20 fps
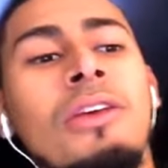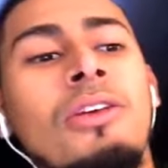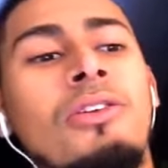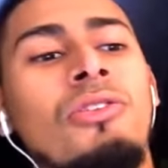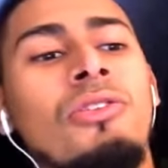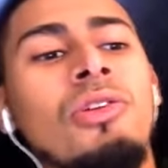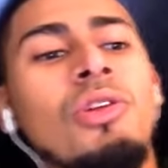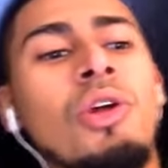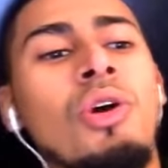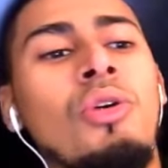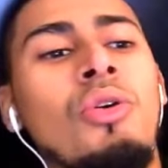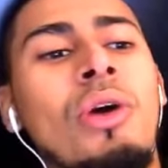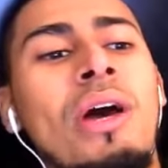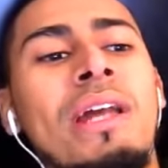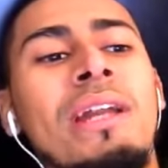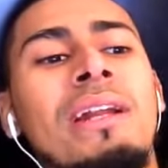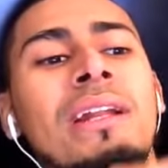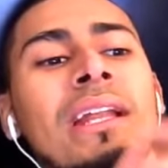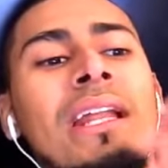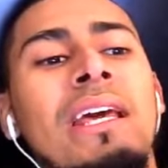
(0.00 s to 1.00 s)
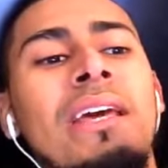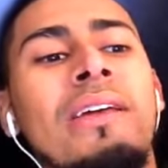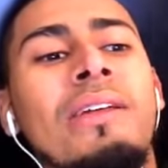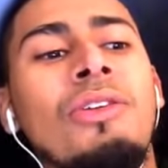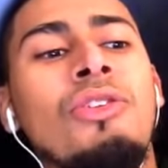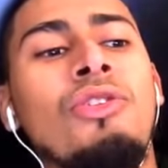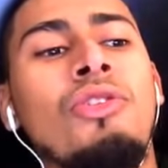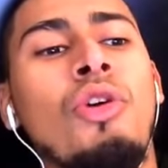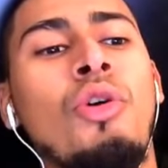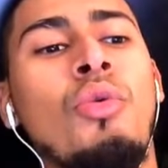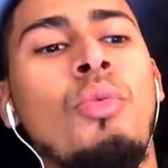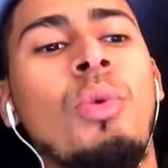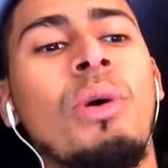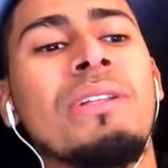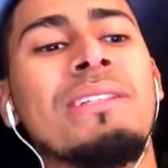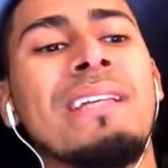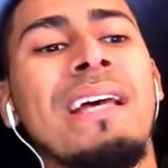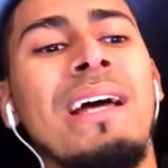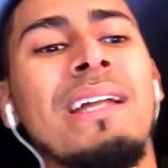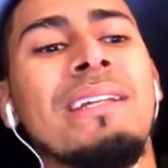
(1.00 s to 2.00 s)
at a late,
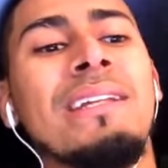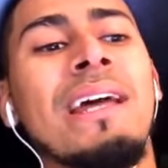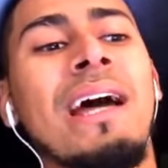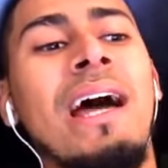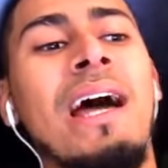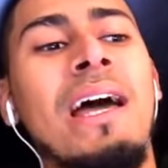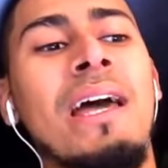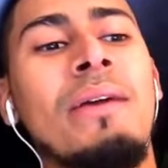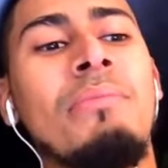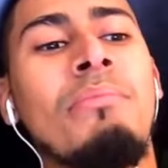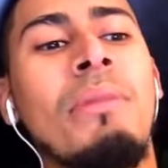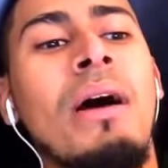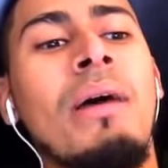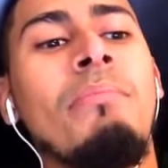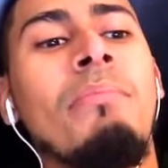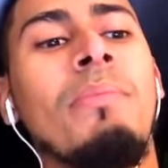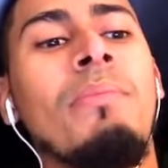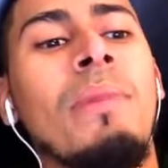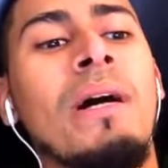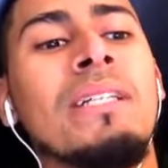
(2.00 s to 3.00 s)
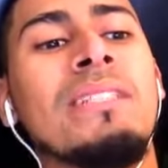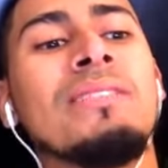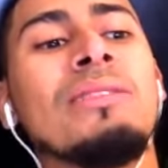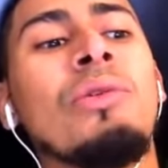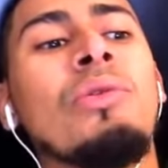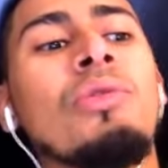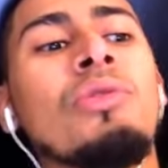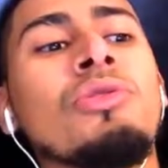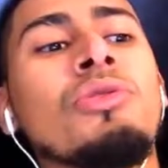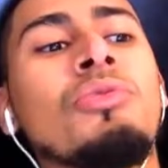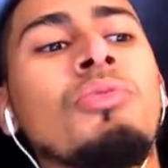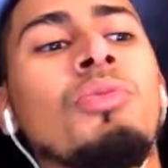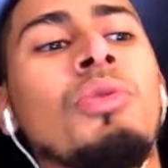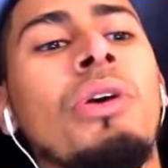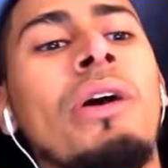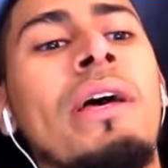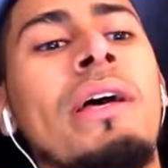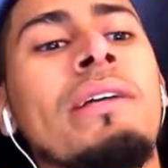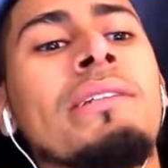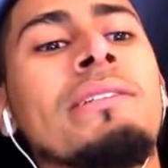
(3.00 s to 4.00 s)
once I die, my soul will
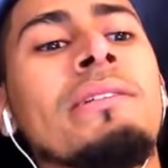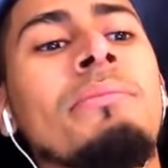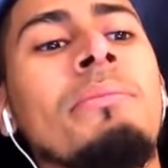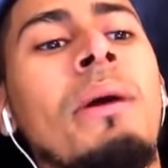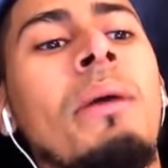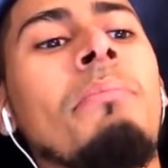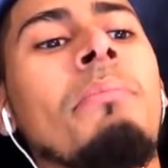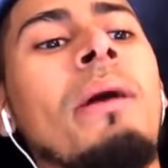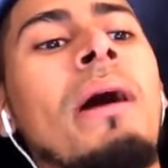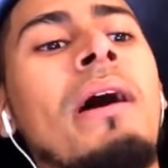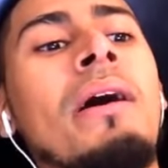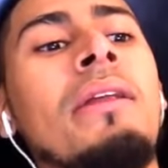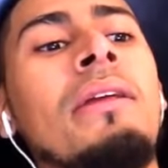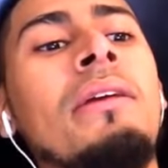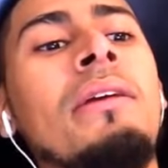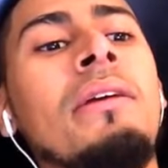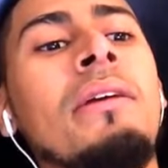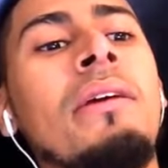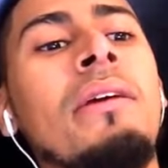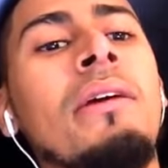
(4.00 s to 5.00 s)
exit my body